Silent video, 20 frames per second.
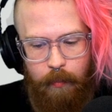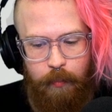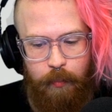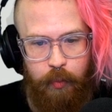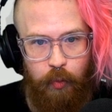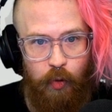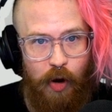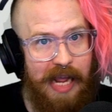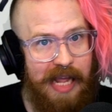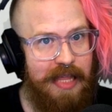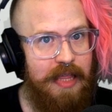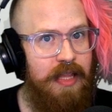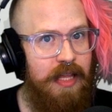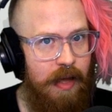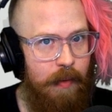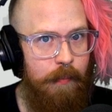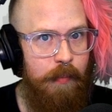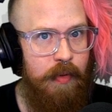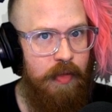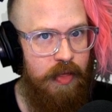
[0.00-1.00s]
break
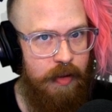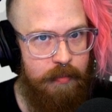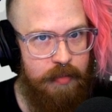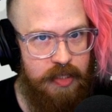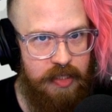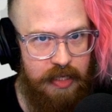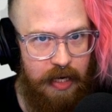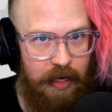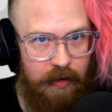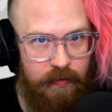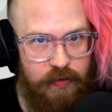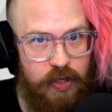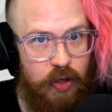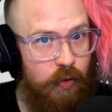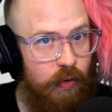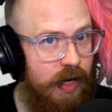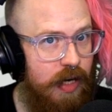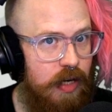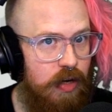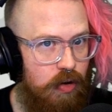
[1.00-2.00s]
them themselves and
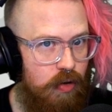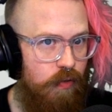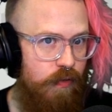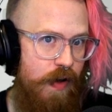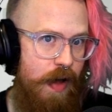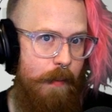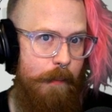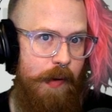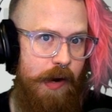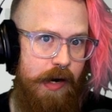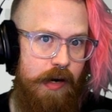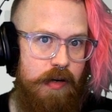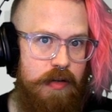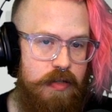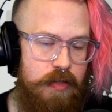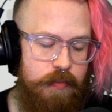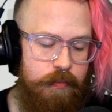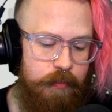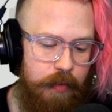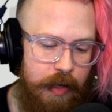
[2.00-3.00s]
create new
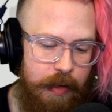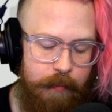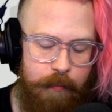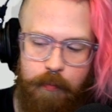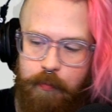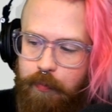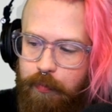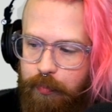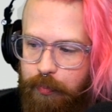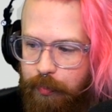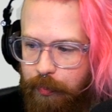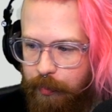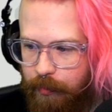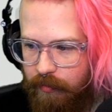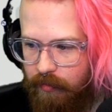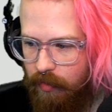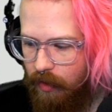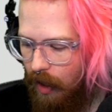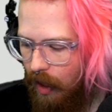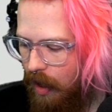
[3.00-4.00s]
vampires, right?
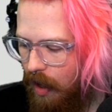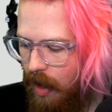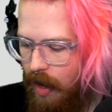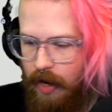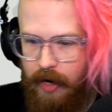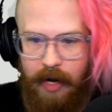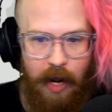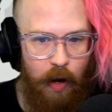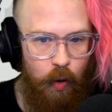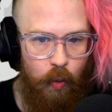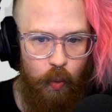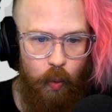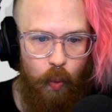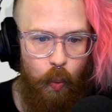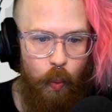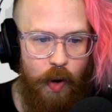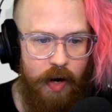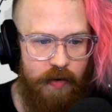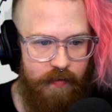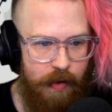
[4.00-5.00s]
Now,
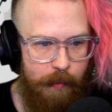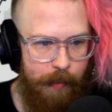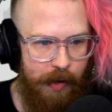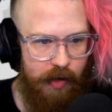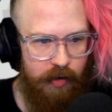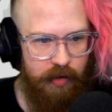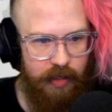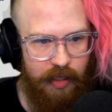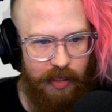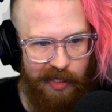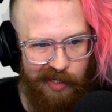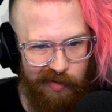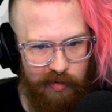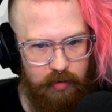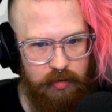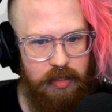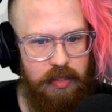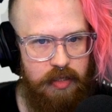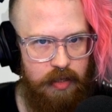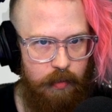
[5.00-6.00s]
when a vampire
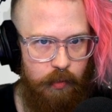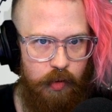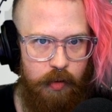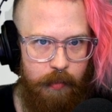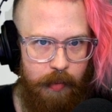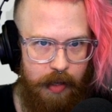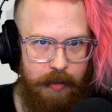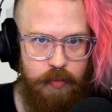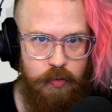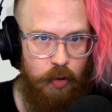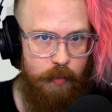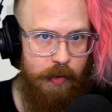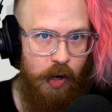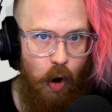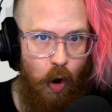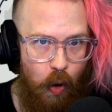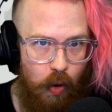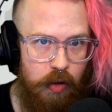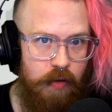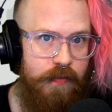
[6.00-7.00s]
kills someone by absorbing
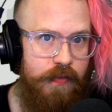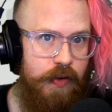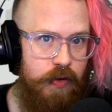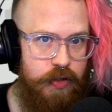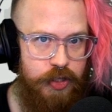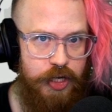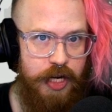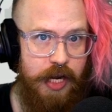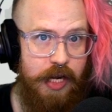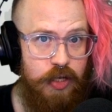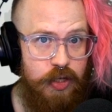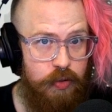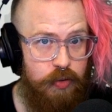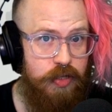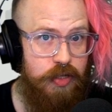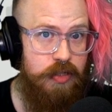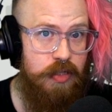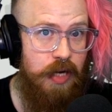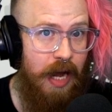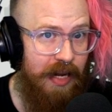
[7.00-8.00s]
all of their chi and
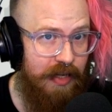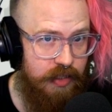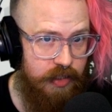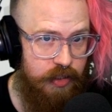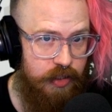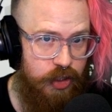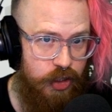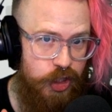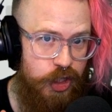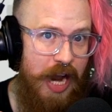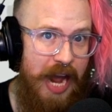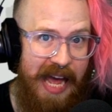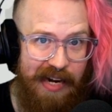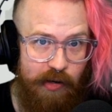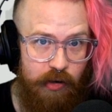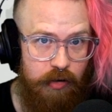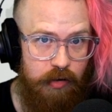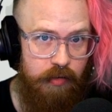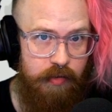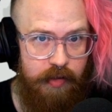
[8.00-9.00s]
chooses not to
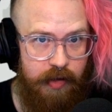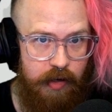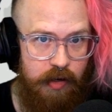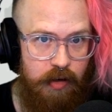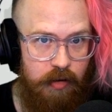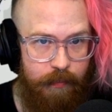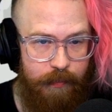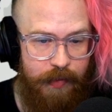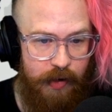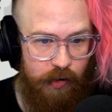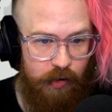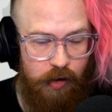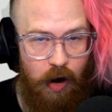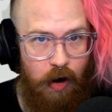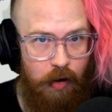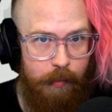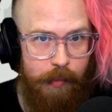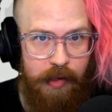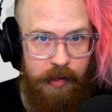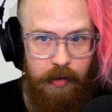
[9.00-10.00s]
shatter their
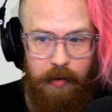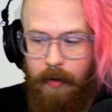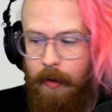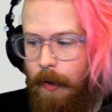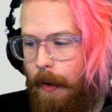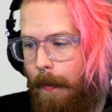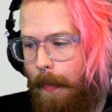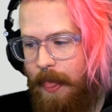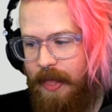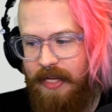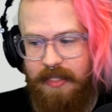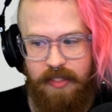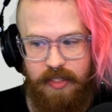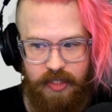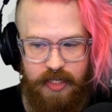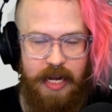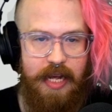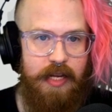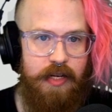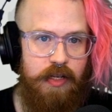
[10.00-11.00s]
karma,
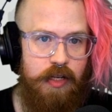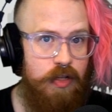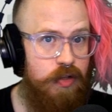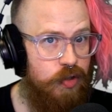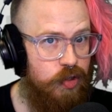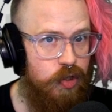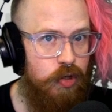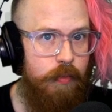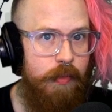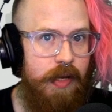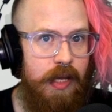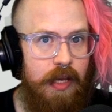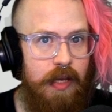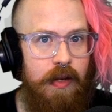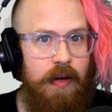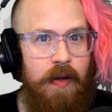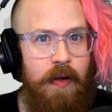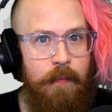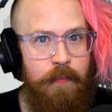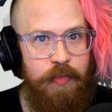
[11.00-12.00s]
instead consuming
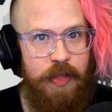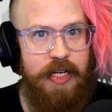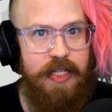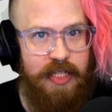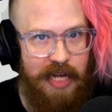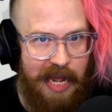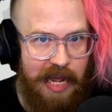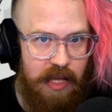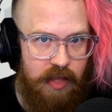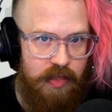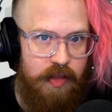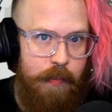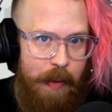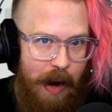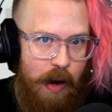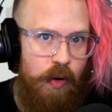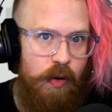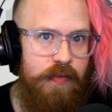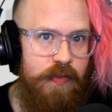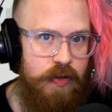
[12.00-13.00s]
it, they take the
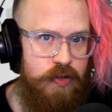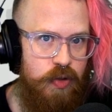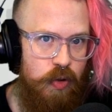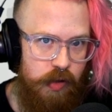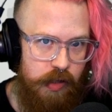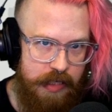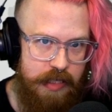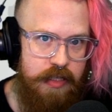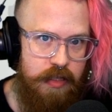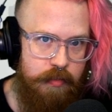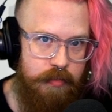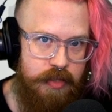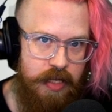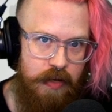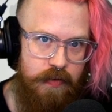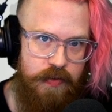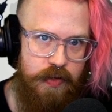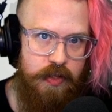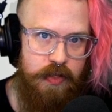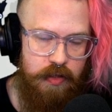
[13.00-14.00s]
power of their soul into
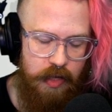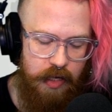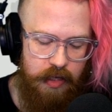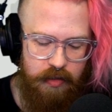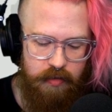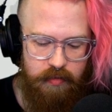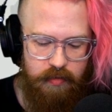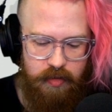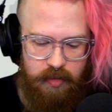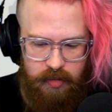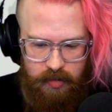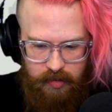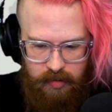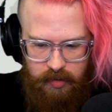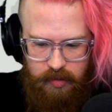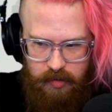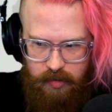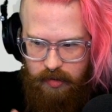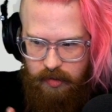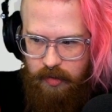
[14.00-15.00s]
themselves and
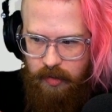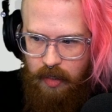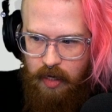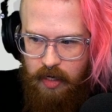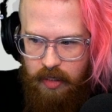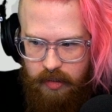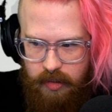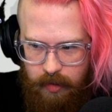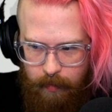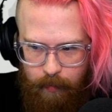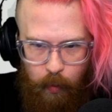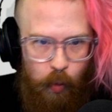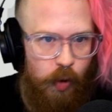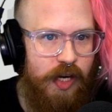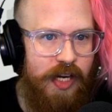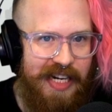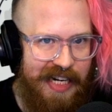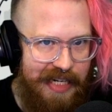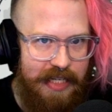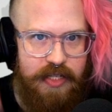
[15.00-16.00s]
suborn
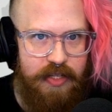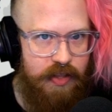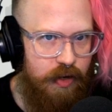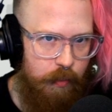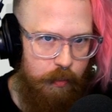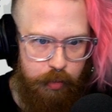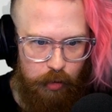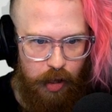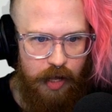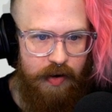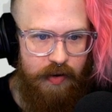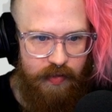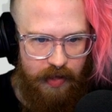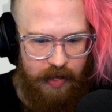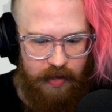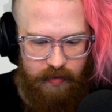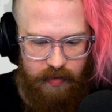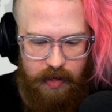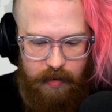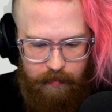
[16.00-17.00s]
it into their blood.
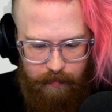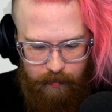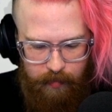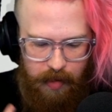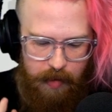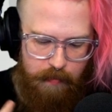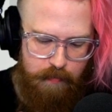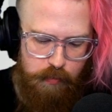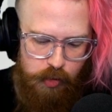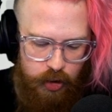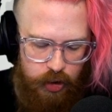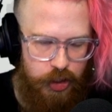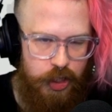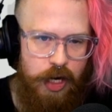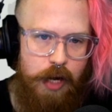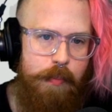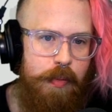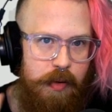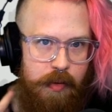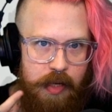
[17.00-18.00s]
They mush it
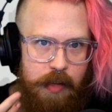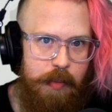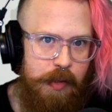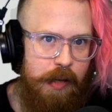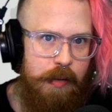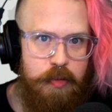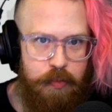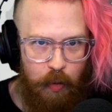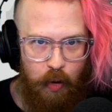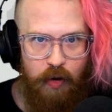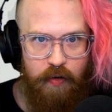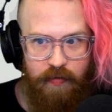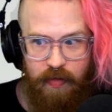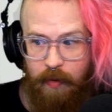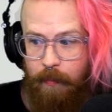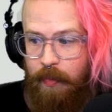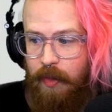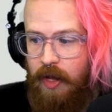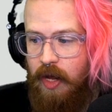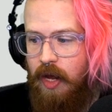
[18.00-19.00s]
up and it becomes part of
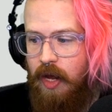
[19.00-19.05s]
them.